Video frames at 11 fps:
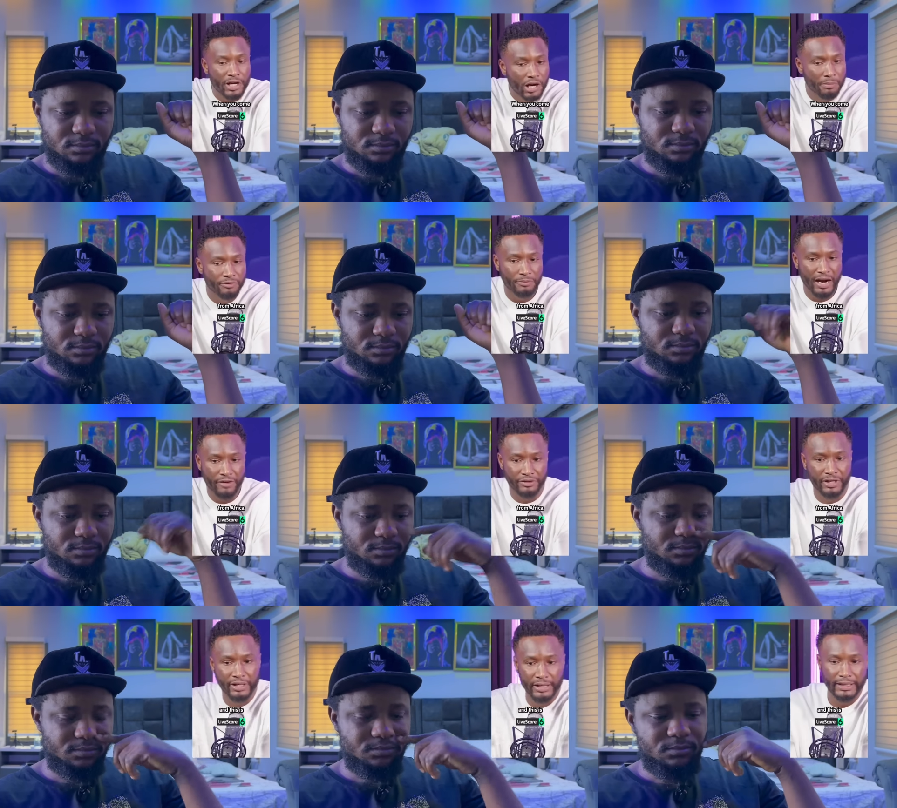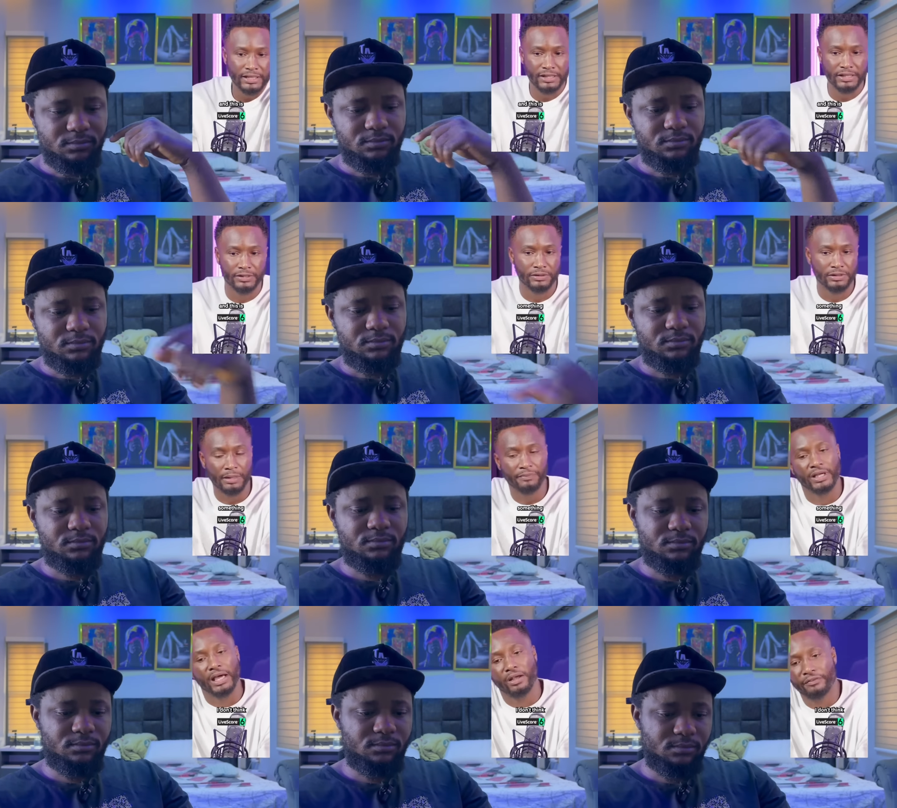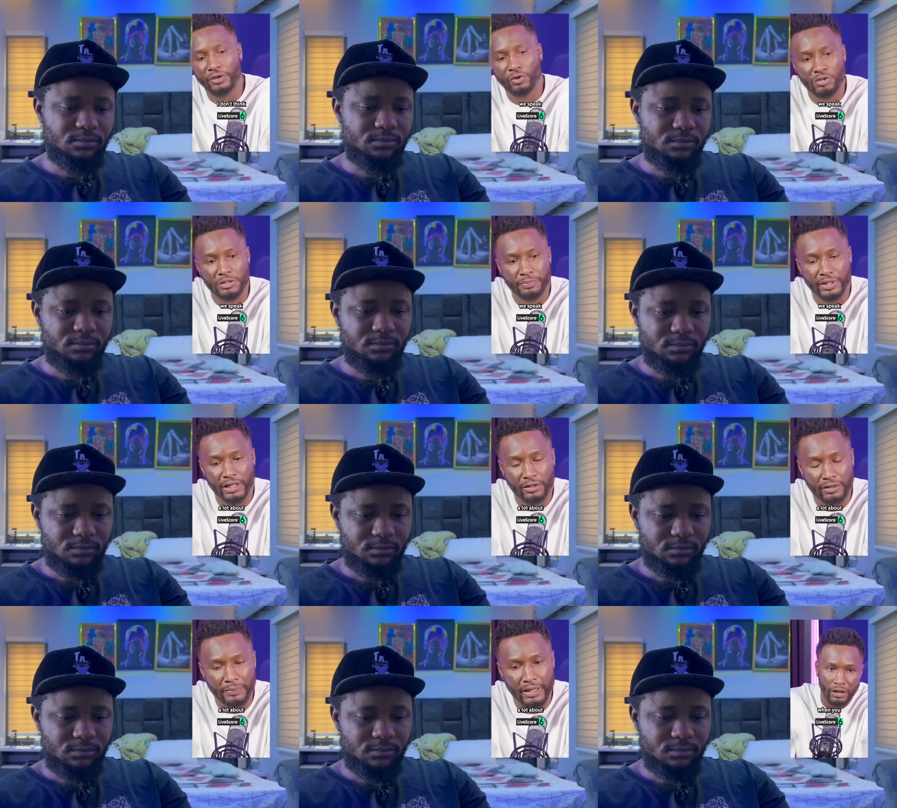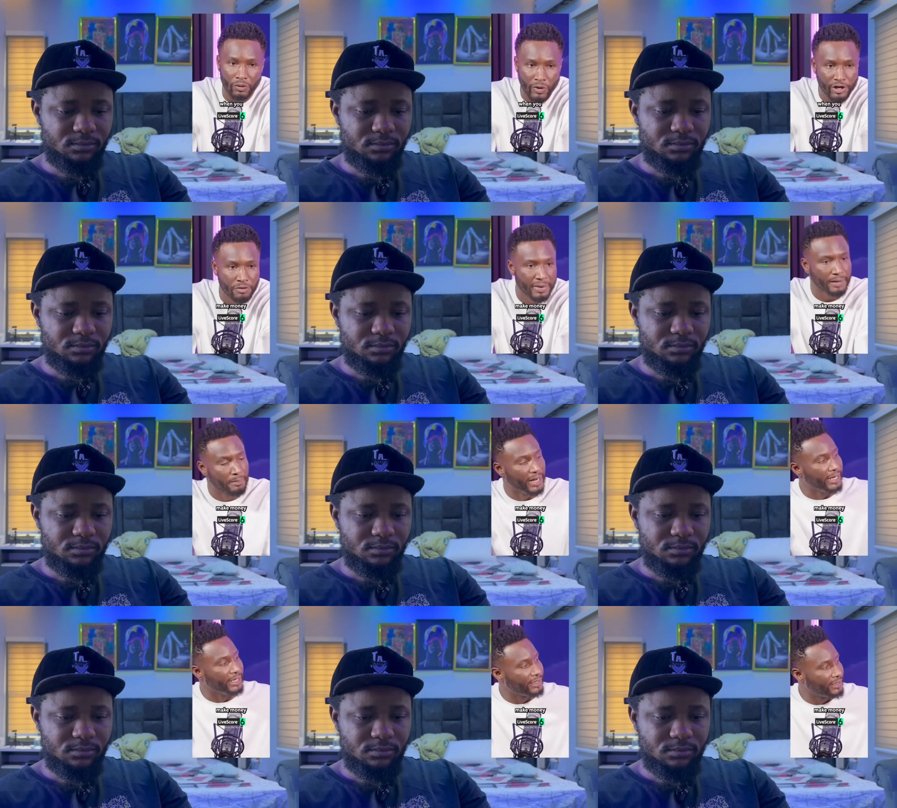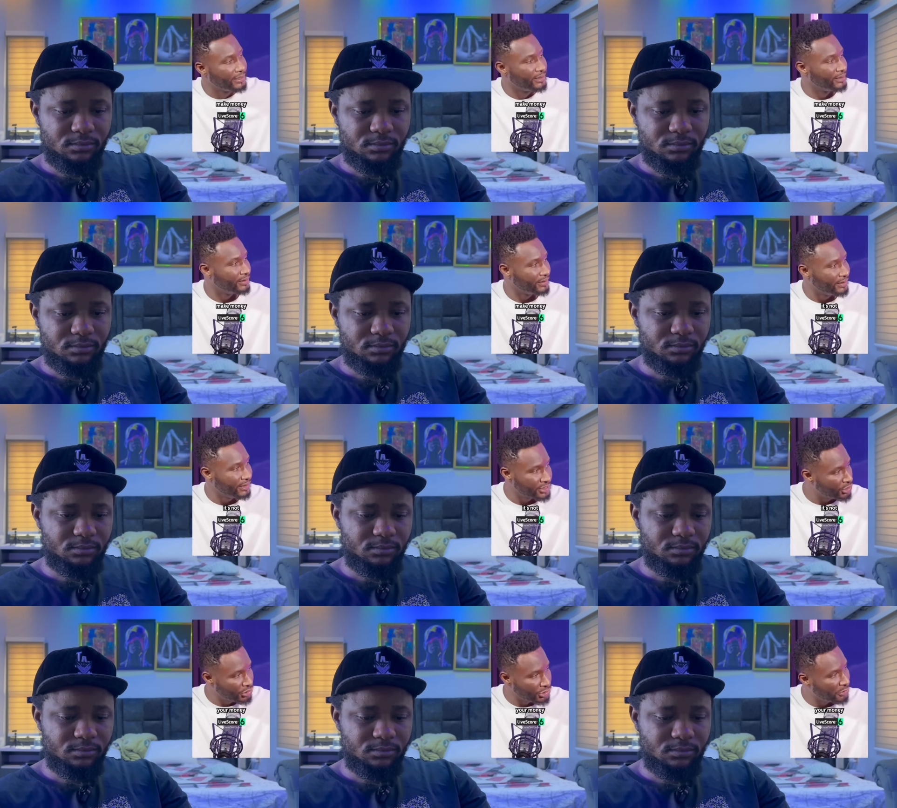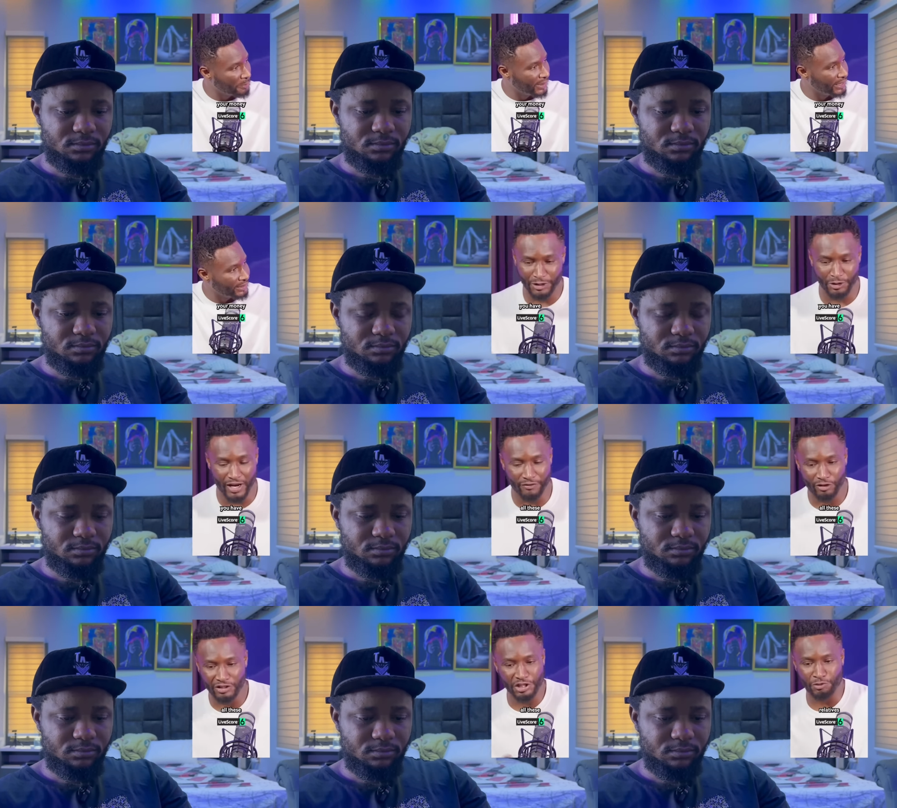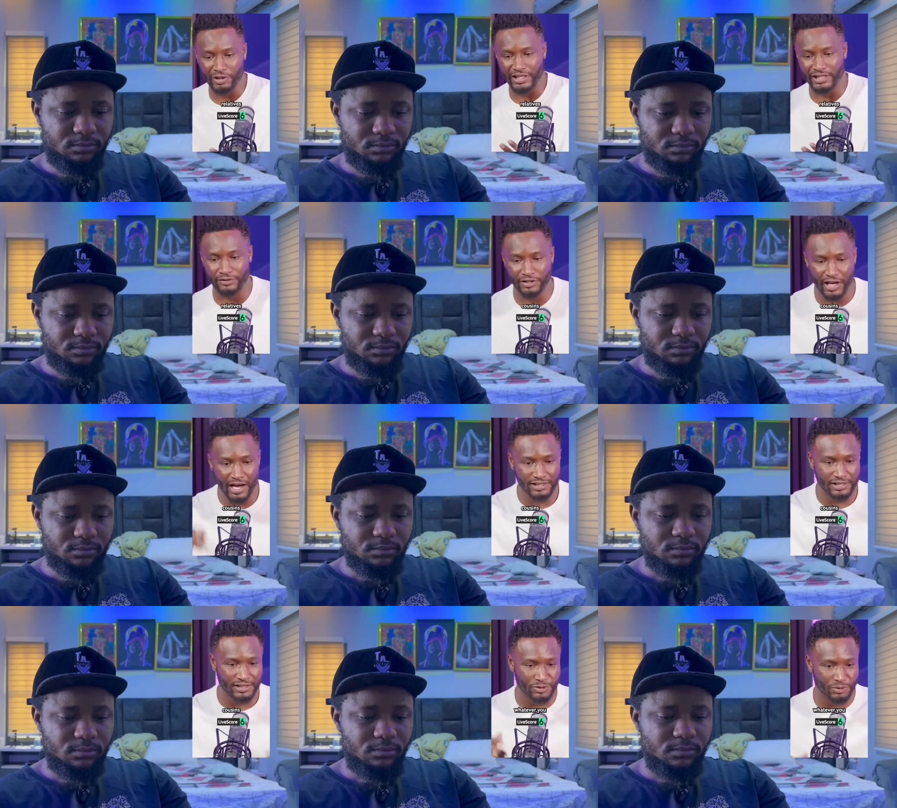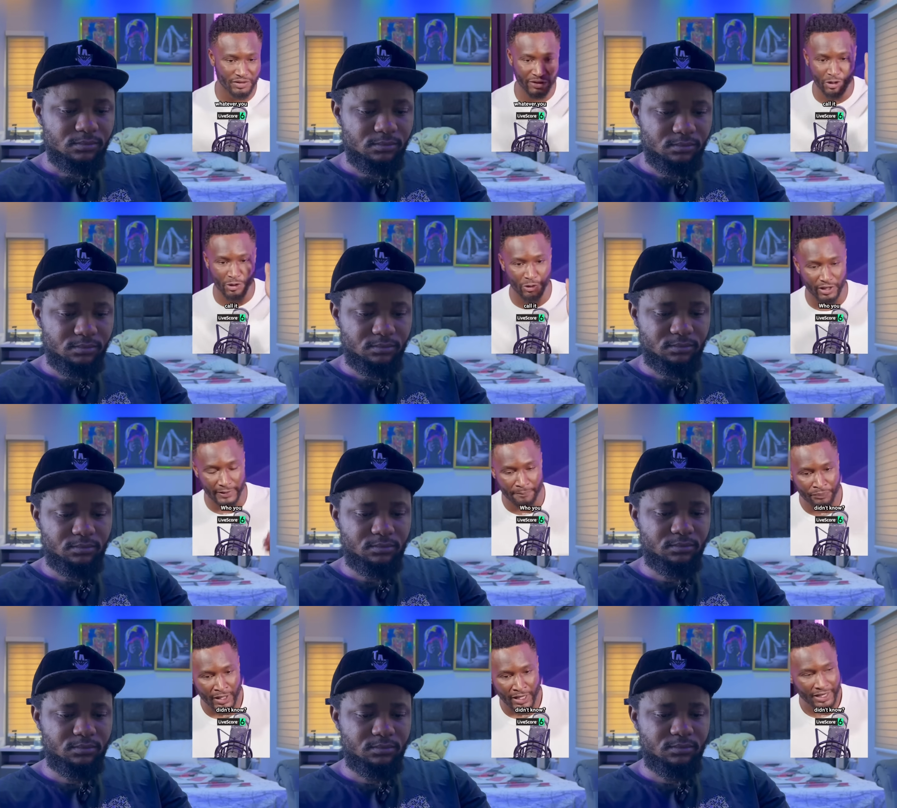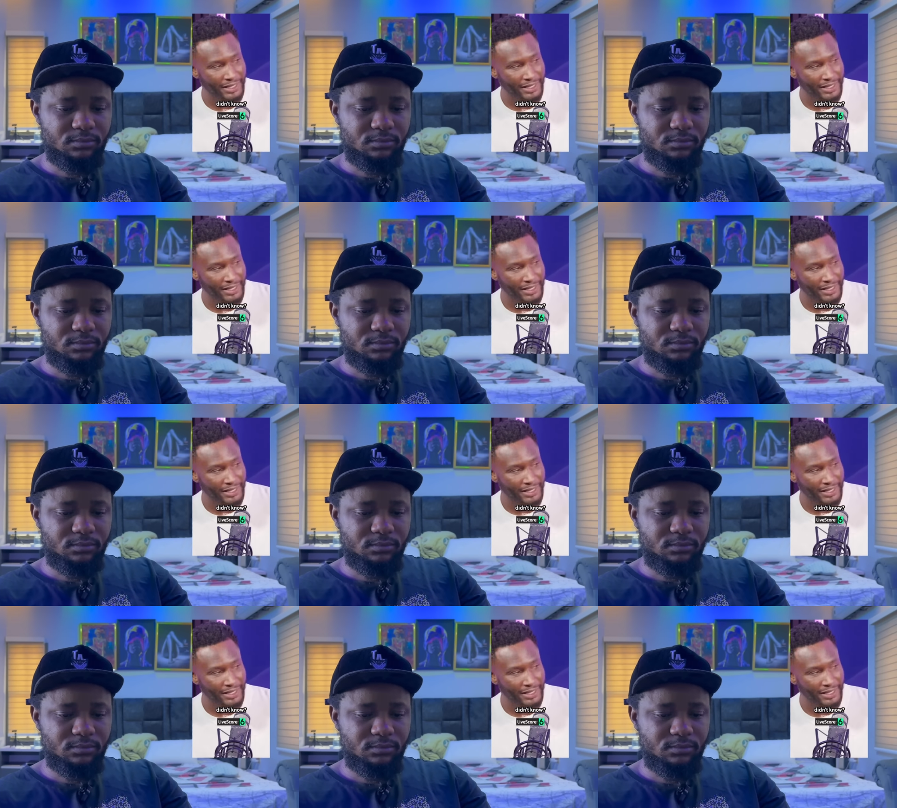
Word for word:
Speaker 1: you come from Africa, and this is something I don't think we speak a lot about, when you make money, mm it's not your money. You have all these relatives, cousins, whatever you call it. you didn't